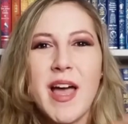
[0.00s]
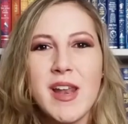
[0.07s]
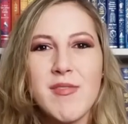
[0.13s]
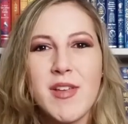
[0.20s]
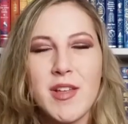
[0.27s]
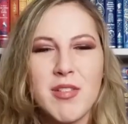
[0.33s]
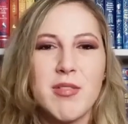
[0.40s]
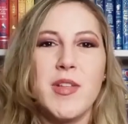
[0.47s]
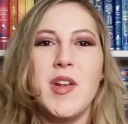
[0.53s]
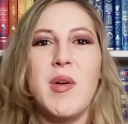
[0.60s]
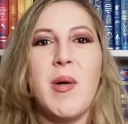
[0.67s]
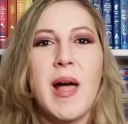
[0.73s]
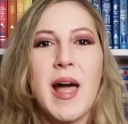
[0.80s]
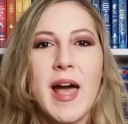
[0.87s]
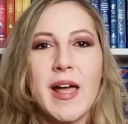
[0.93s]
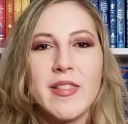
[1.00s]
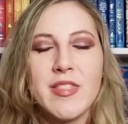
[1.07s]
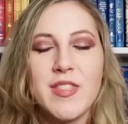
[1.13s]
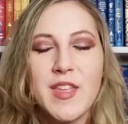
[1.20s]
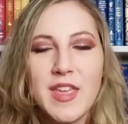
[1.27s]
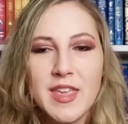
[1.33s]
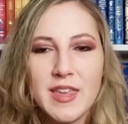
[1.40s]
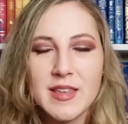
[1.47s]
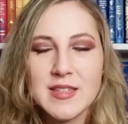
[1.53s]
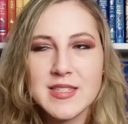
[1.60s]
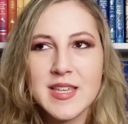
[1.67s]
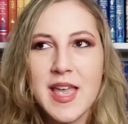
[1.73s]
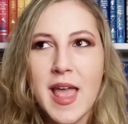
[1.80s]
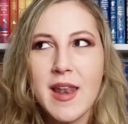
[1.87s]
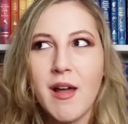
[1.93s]
lot of like little odd things,
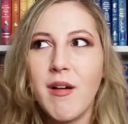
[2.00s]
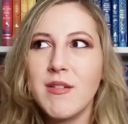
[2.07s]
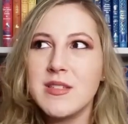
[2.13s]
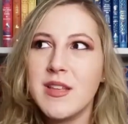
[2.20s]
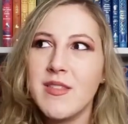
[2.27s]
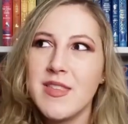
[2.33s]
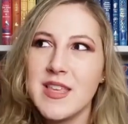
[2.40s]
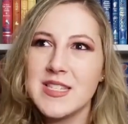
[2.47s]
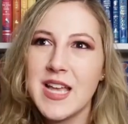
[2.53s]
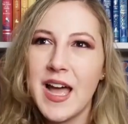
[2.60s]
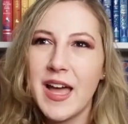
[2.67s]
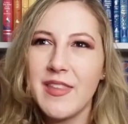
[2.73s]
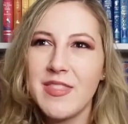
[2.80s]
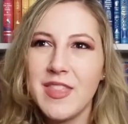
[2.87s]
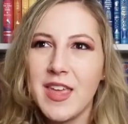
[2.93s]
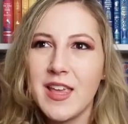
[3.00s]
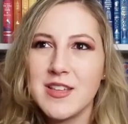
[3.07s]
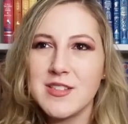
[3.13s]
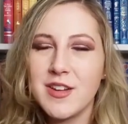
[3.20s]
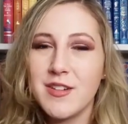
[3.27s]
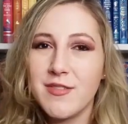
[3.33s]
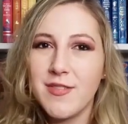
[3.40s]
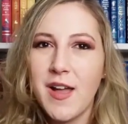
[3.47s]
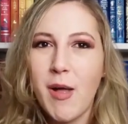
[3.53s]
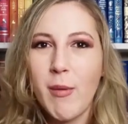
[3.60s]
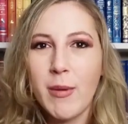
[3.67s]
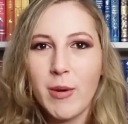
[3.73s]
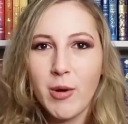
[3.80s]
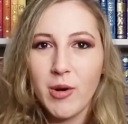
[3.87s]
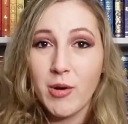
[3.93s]
and all of a sudden these odd things start
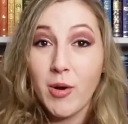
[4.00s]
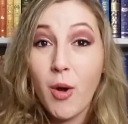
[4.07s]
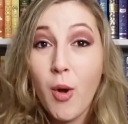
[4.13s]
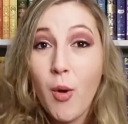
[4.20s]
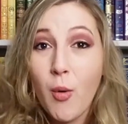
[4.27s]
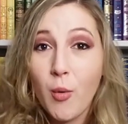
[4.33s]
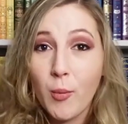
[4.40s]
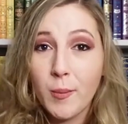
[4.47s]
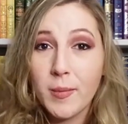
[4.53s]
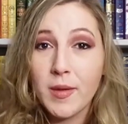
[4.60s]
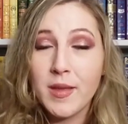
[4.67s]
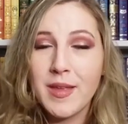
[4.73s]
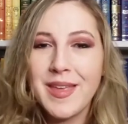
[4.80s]
following her home.